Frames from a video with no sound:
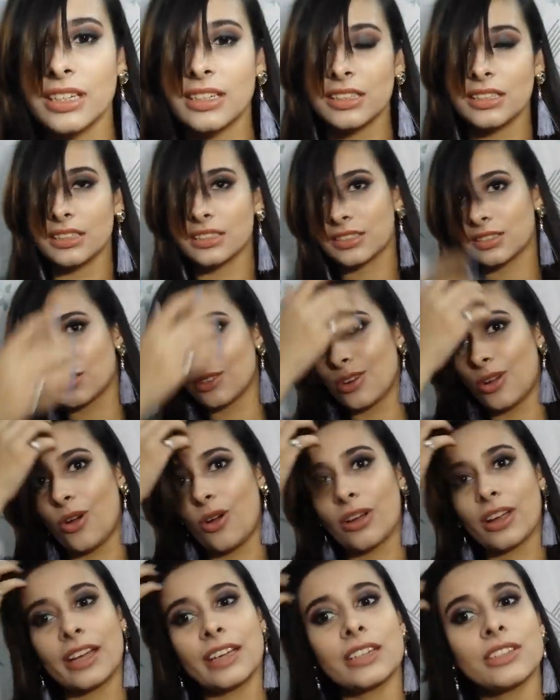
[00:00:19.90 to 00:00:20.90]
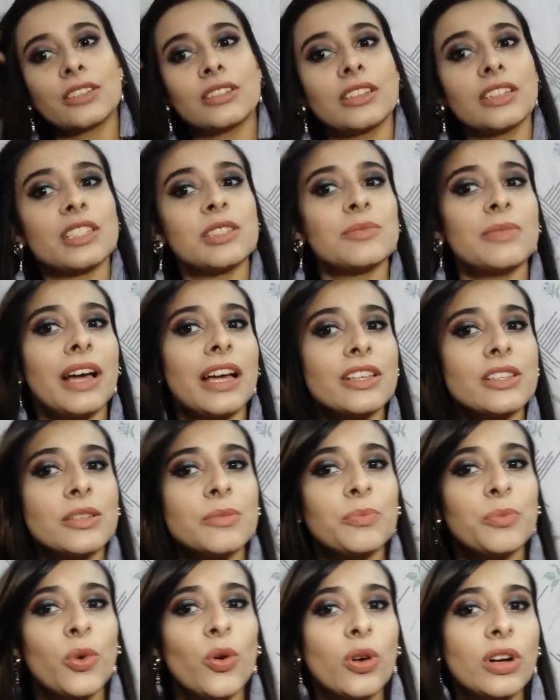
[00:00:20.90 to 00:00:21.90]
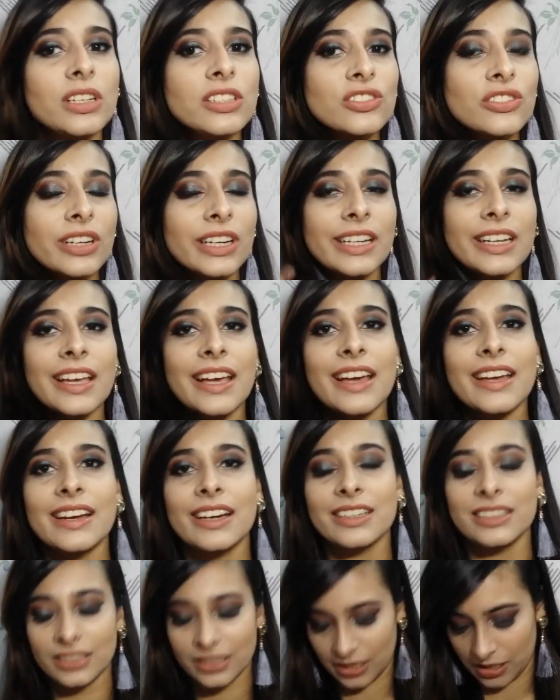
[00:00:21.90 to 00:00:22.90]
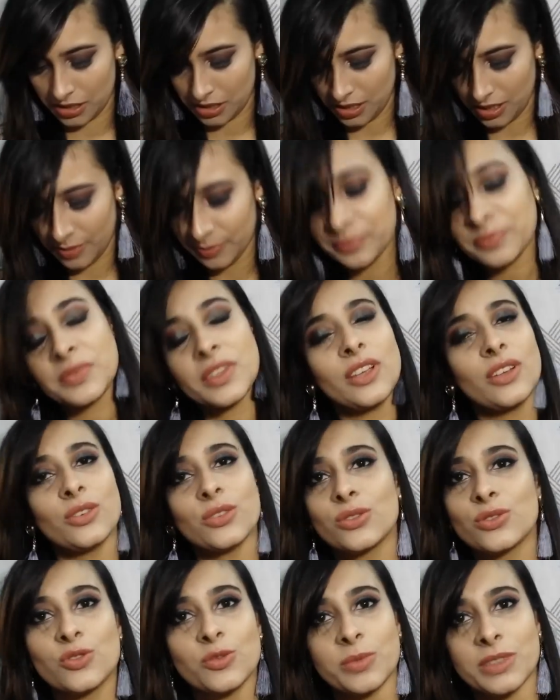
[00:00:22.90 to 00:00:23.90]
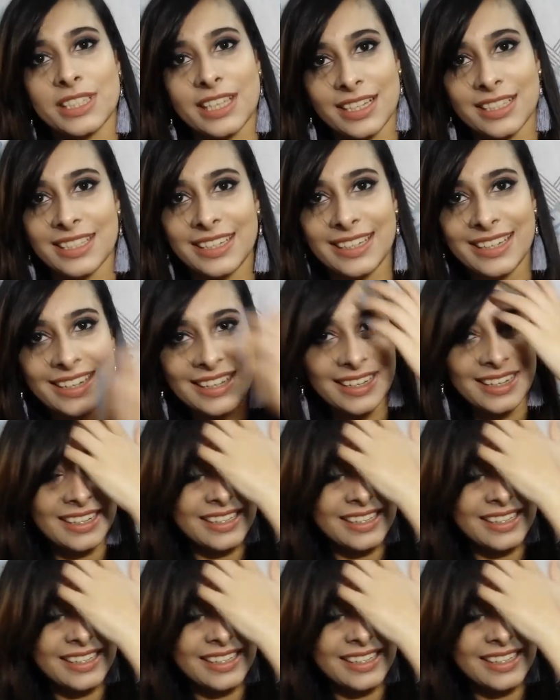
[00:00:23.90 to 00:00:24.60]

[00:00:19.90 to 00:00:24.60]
it's long and it's my poker straight hair and they look super sexy.